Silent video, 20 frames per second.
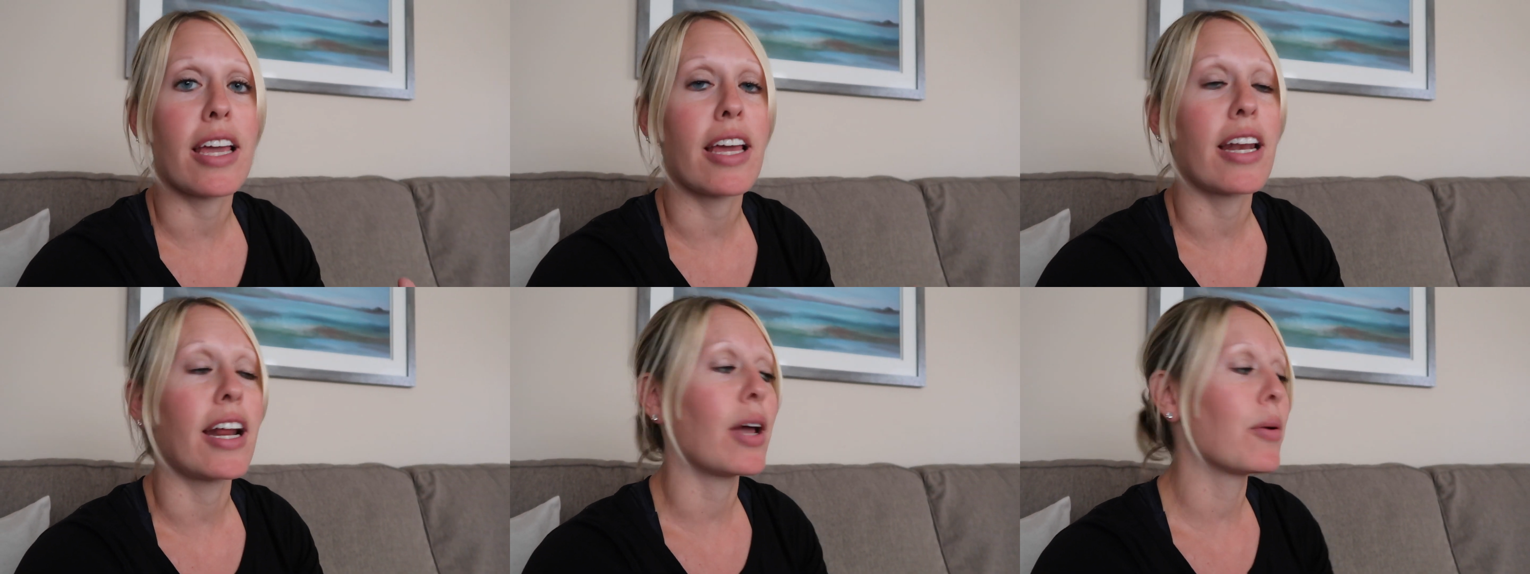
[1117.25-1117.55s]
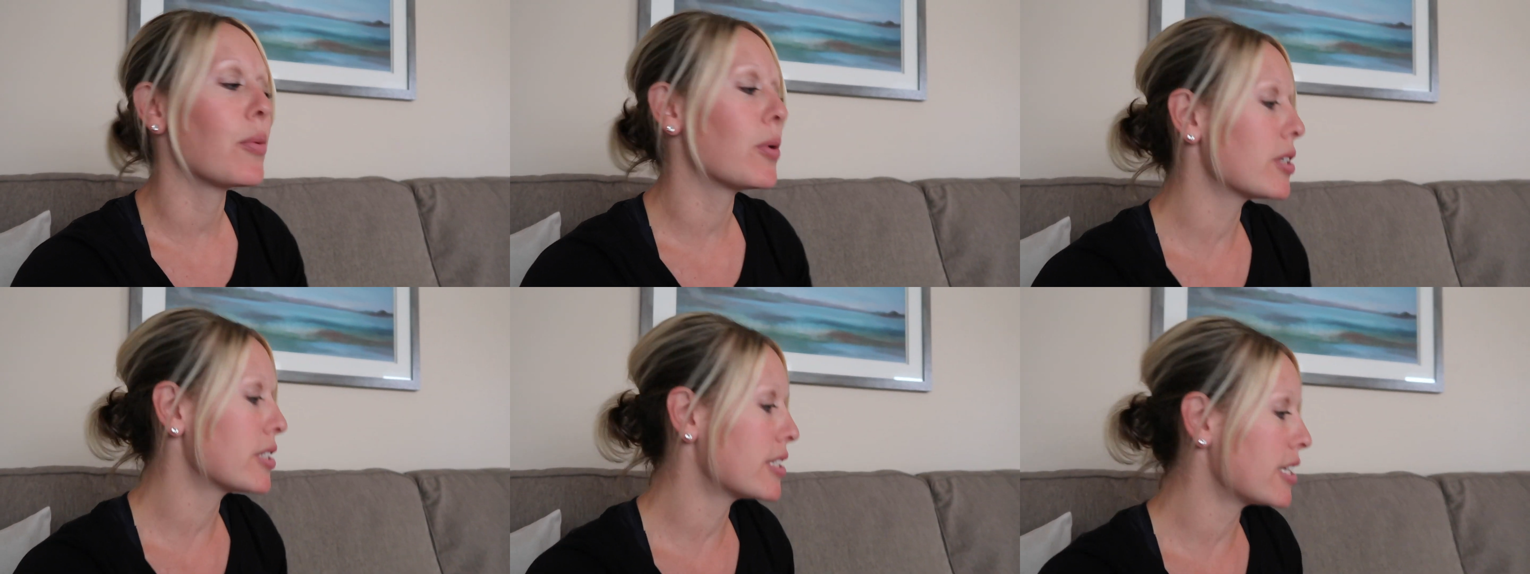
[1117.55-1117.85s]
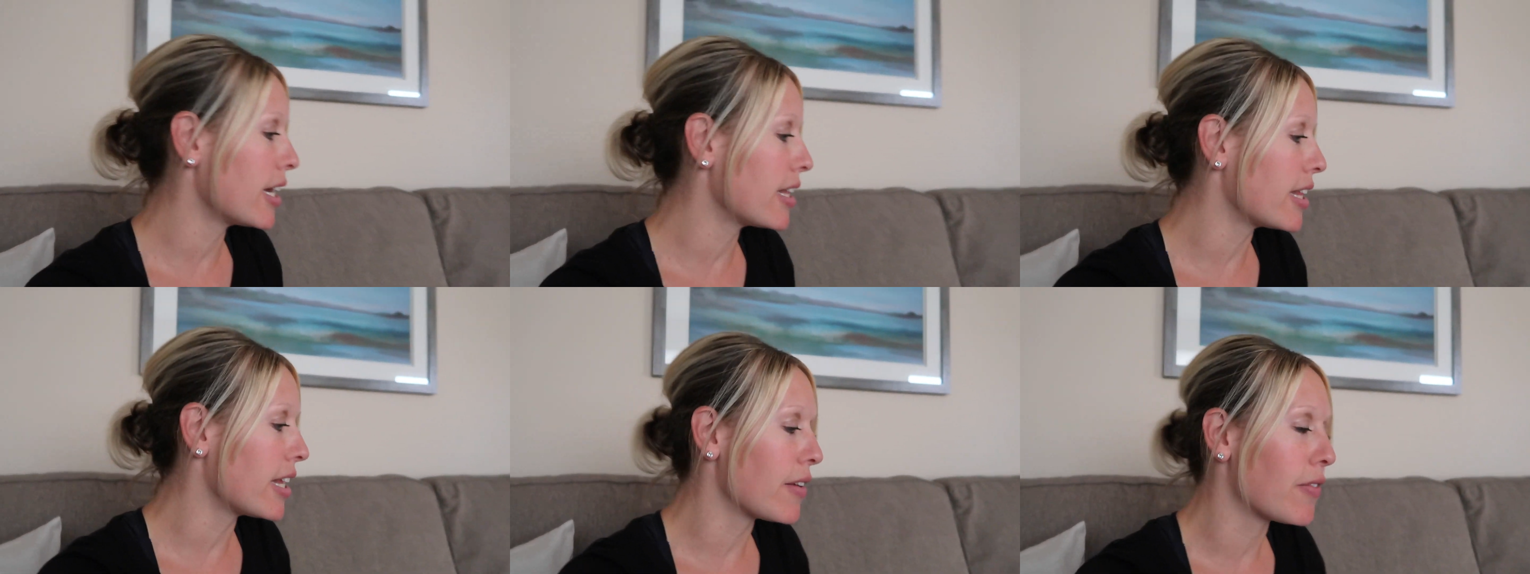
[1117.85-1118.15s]
And I will
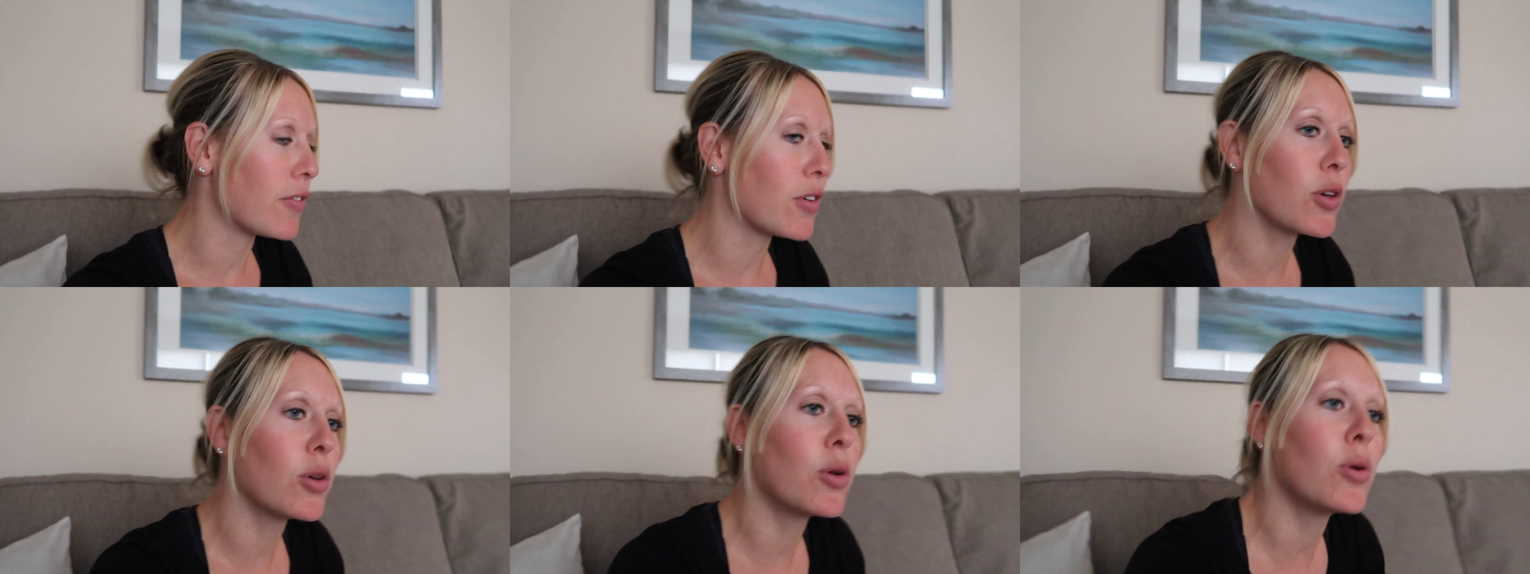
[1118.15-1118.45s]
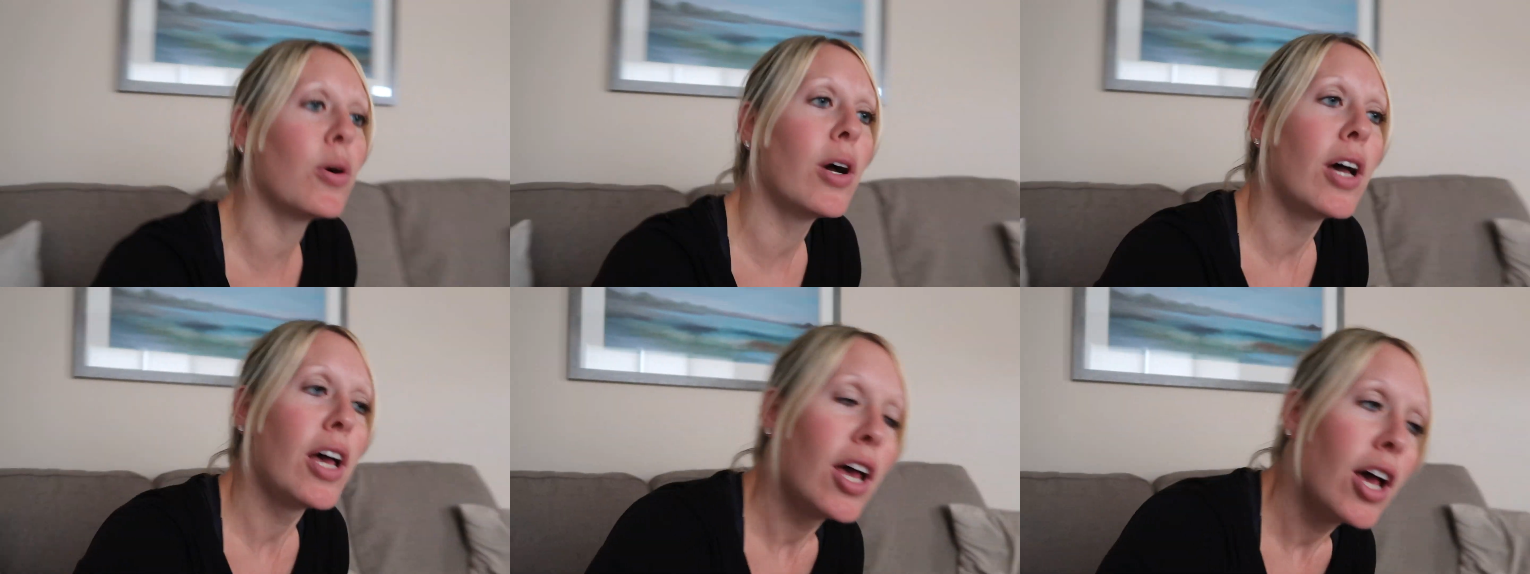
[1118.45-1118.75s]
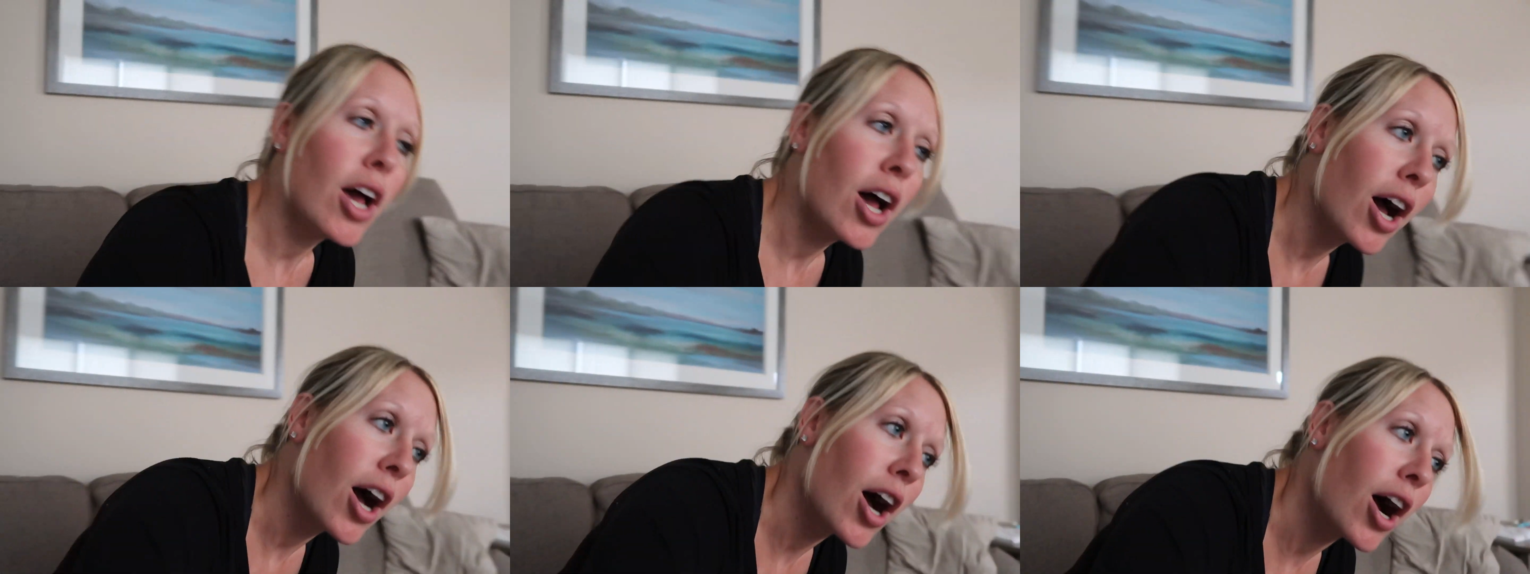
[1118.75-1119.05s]
say that if you
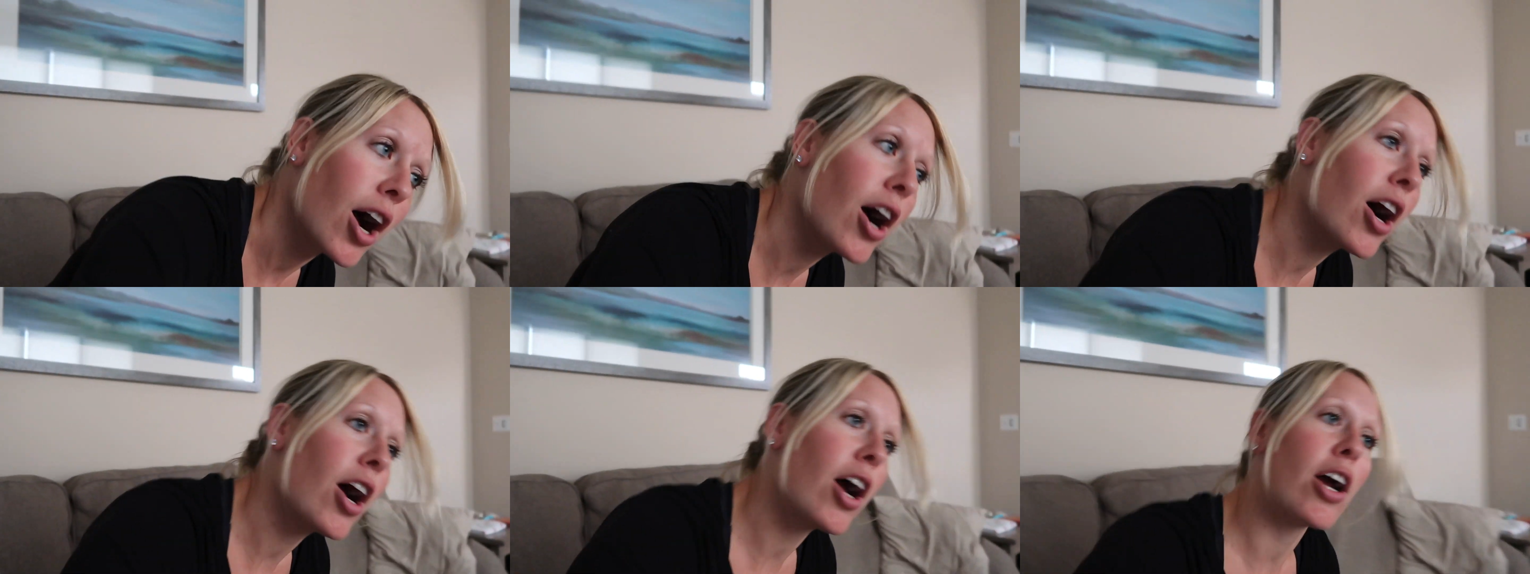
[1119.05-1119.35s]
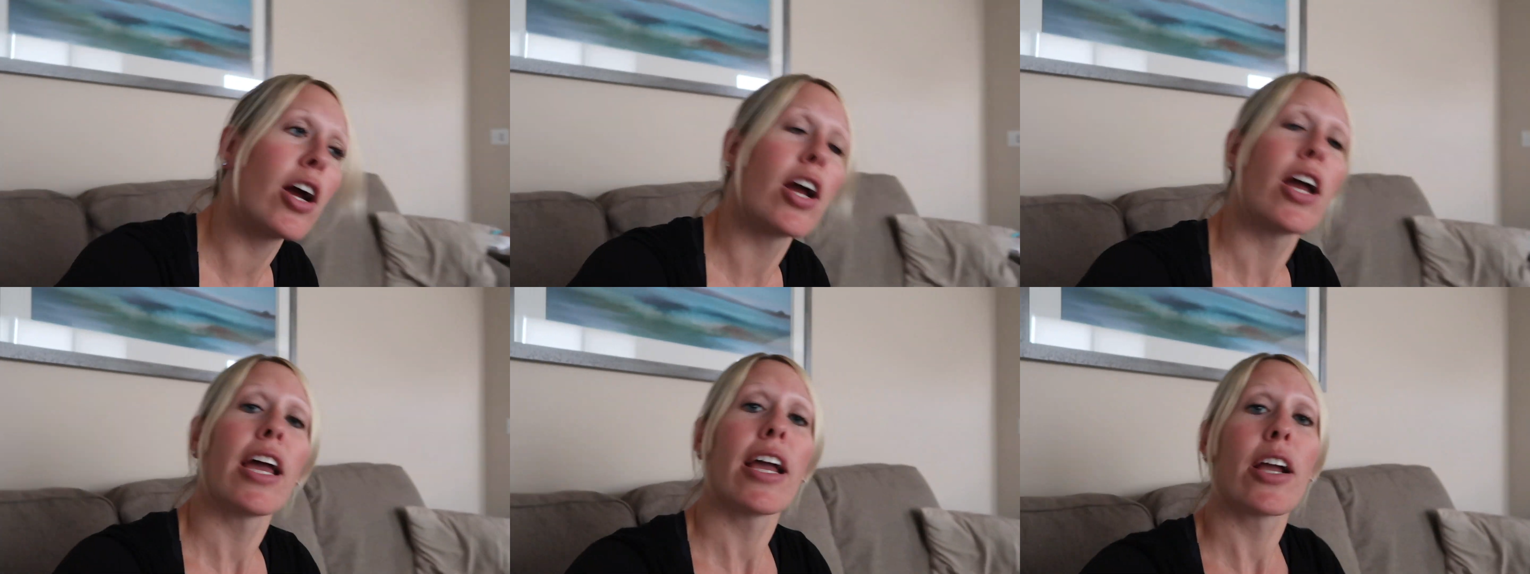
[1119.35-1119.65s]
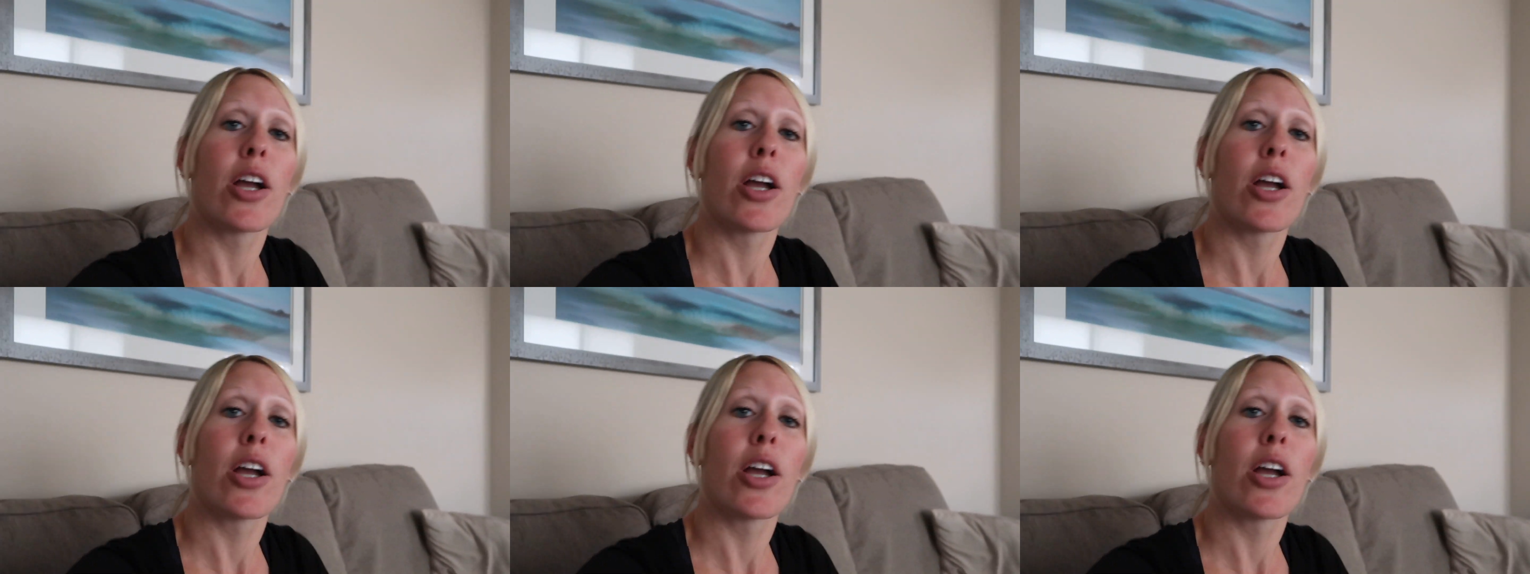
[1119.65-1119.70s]
are